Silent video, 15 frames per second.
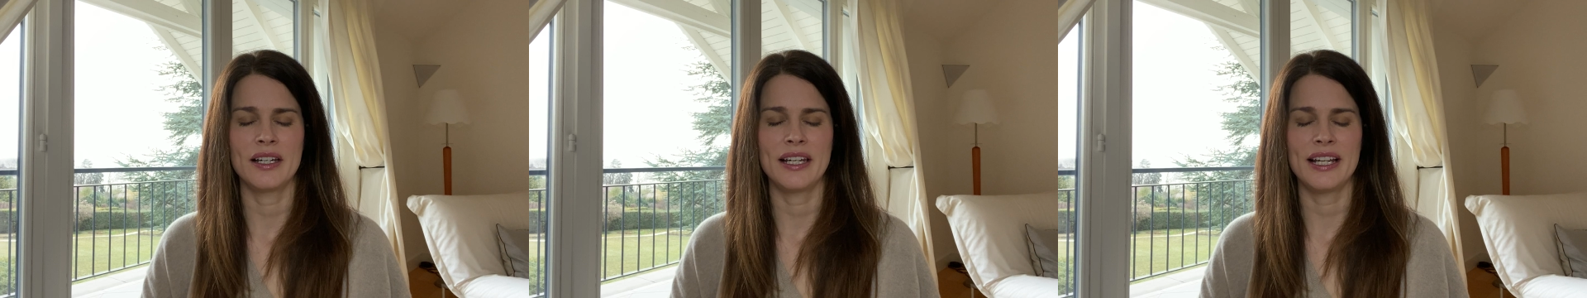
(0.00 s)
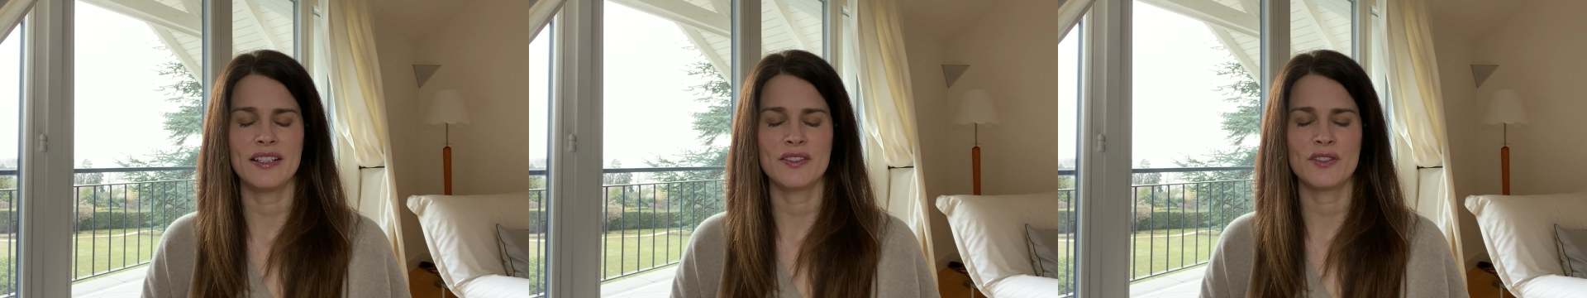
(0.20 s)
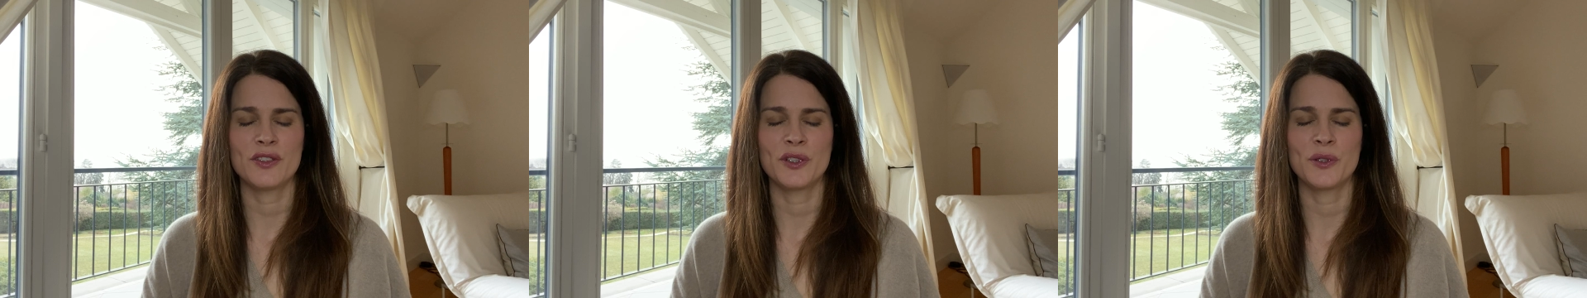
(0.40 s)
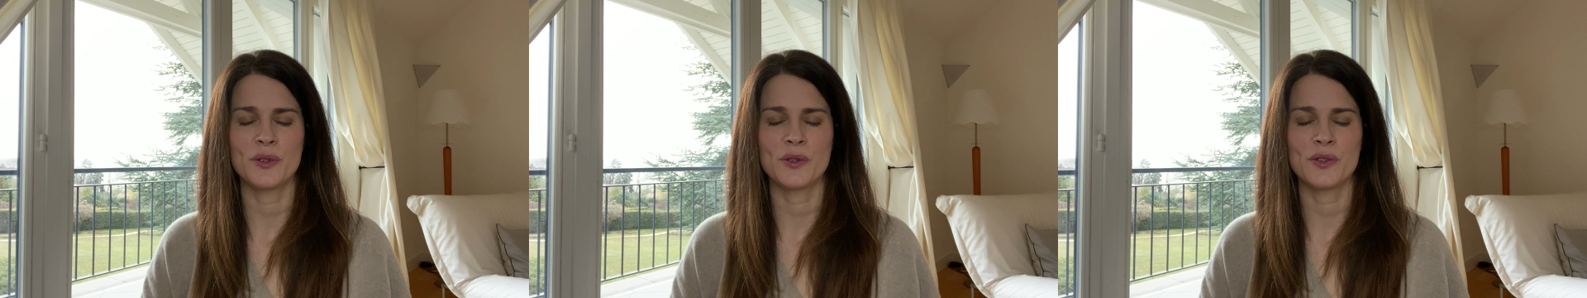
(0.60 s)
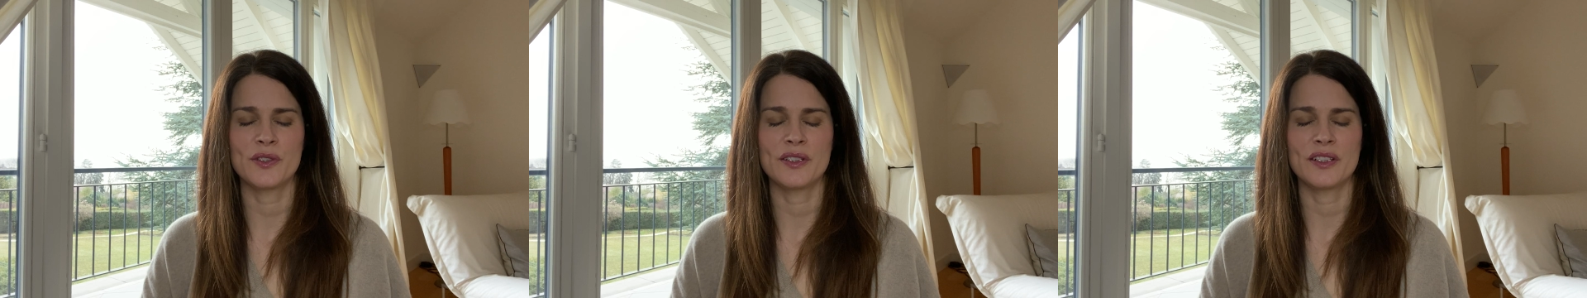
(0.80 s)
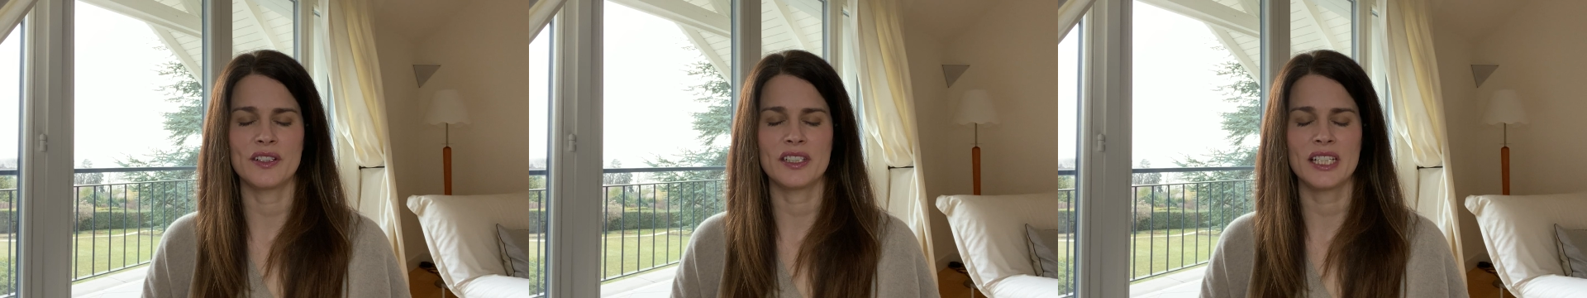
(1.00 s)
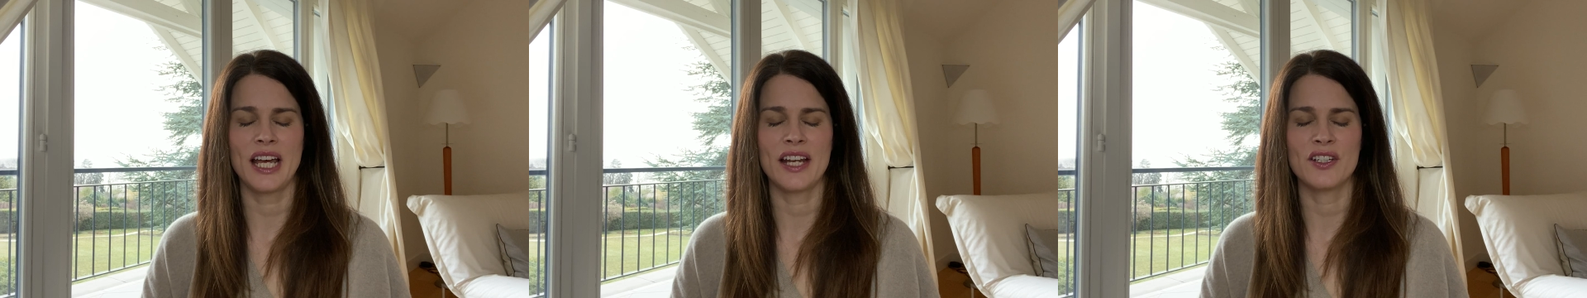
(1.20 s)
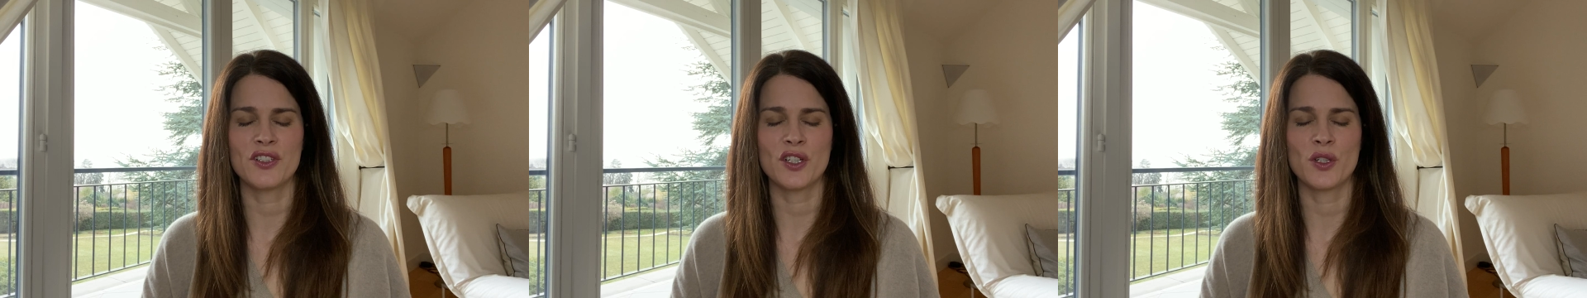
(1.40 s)
let's use the
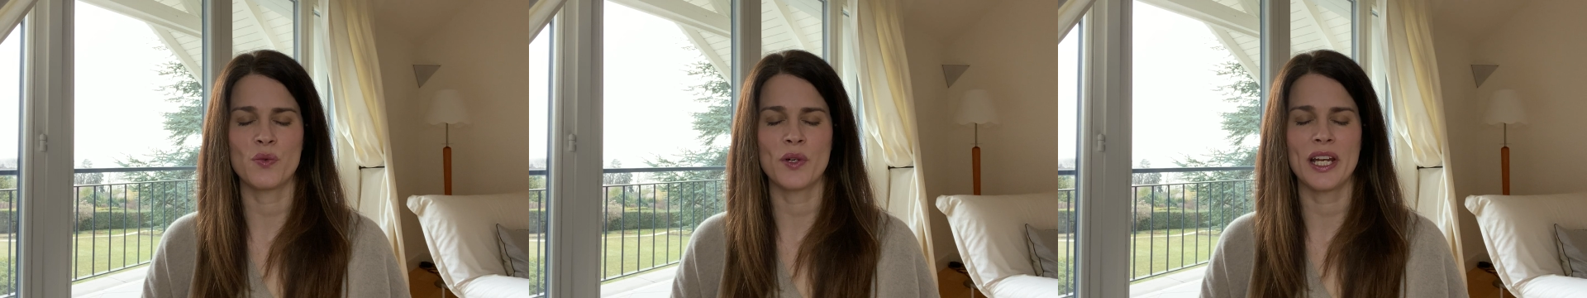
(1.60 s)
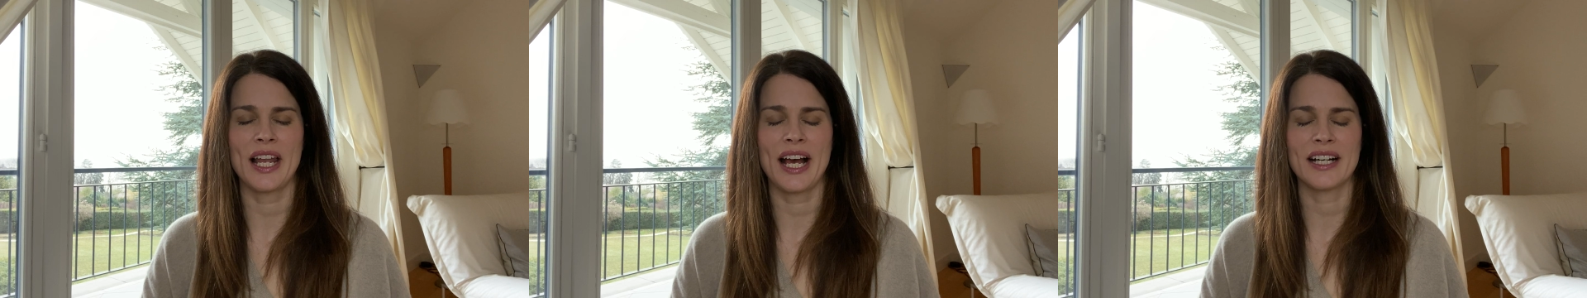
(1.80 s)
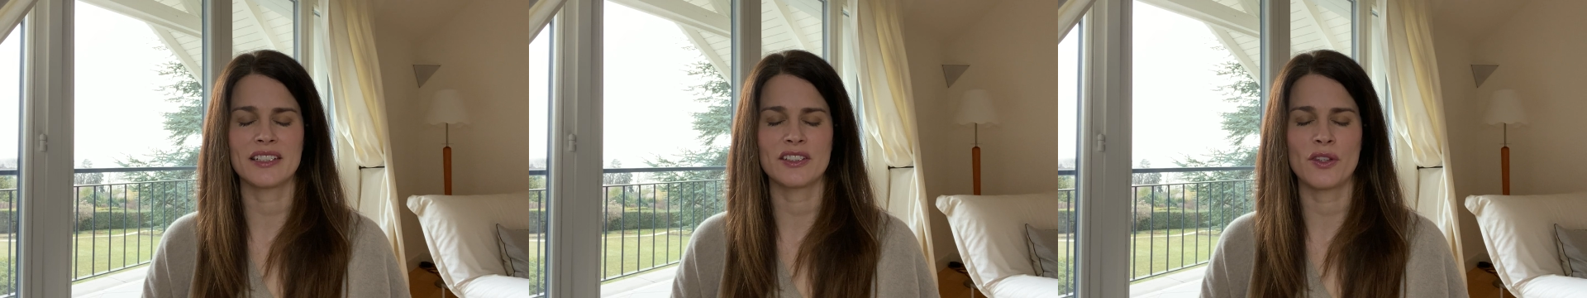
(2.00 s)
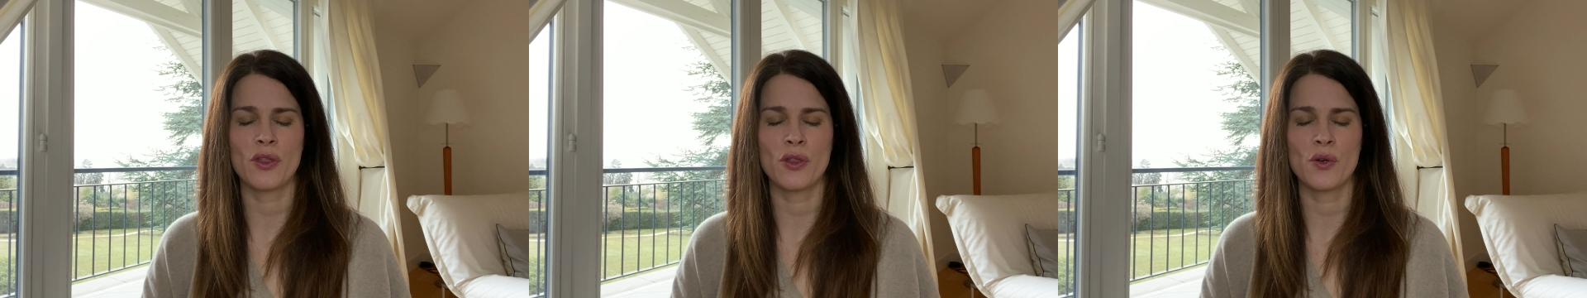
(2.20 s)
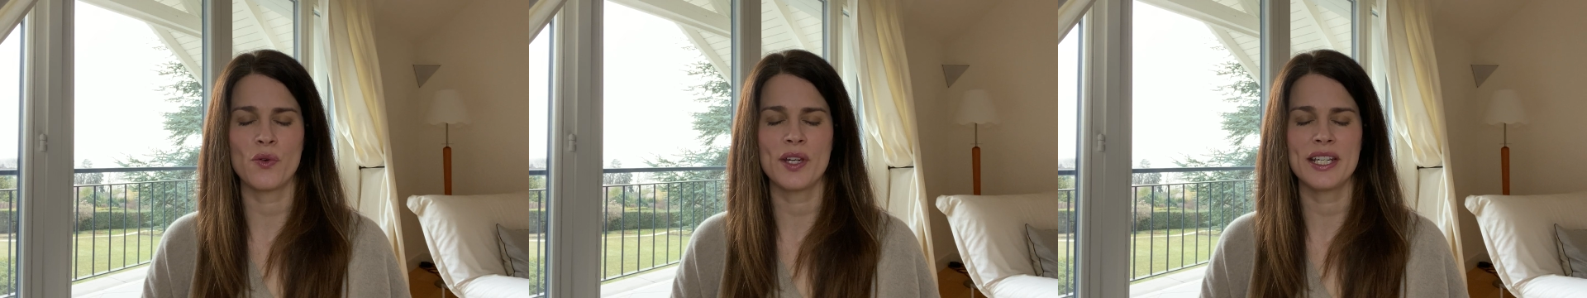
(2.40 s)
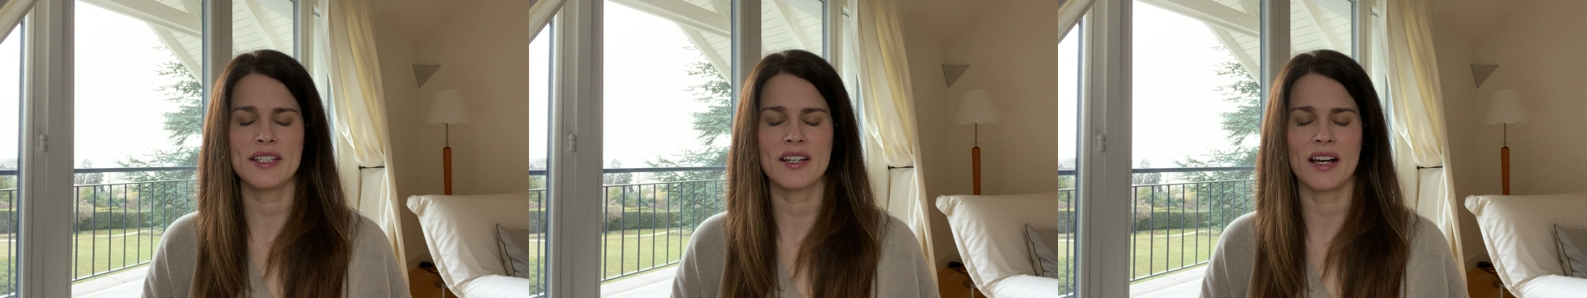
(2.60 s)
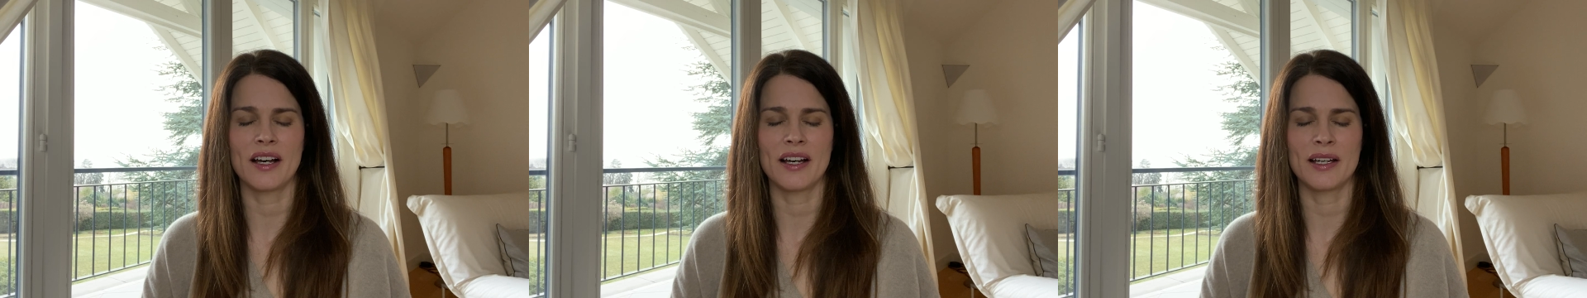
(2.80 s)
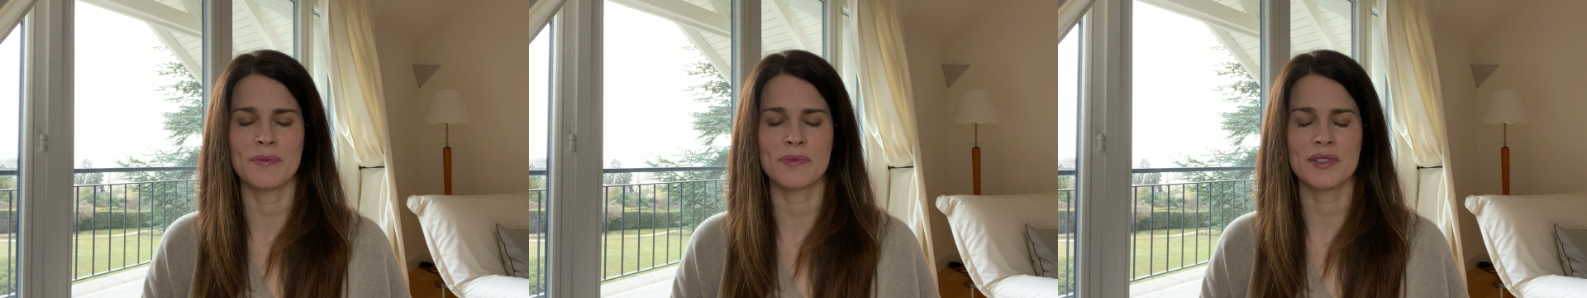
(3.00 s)
tension relax three
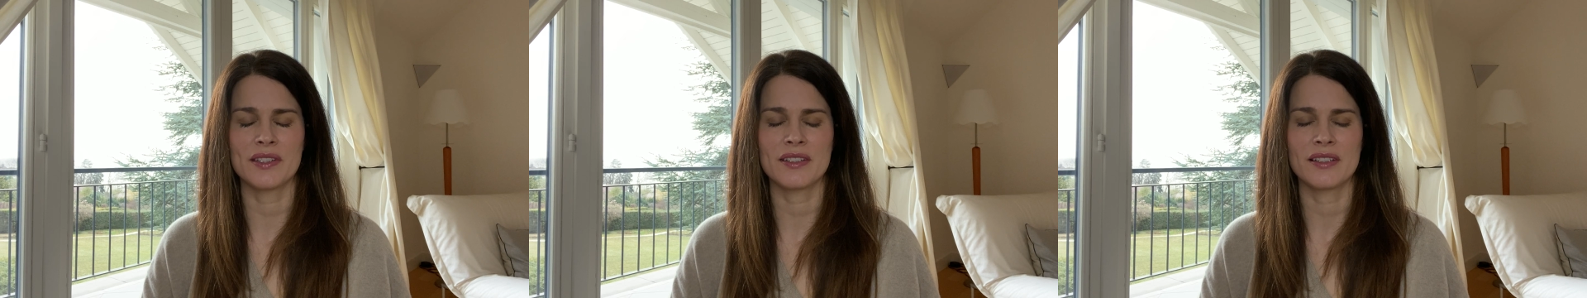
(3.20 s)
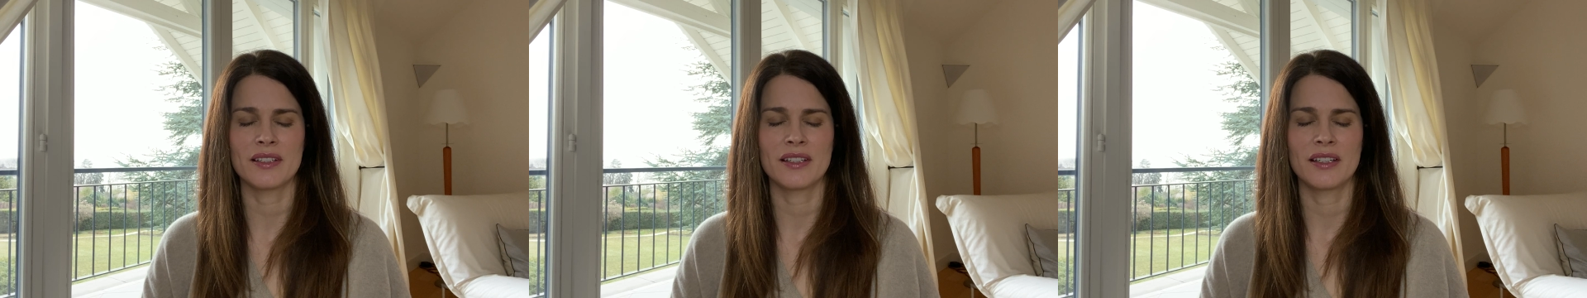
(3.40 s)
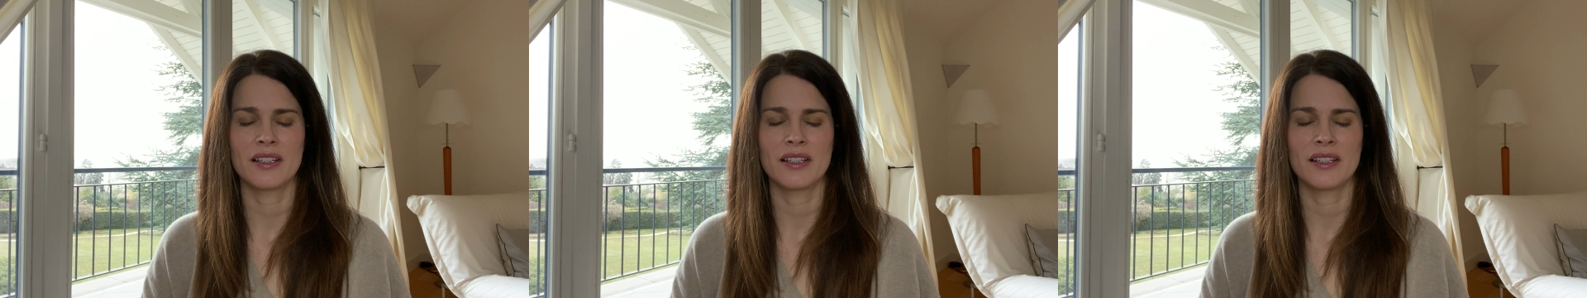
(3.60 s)
times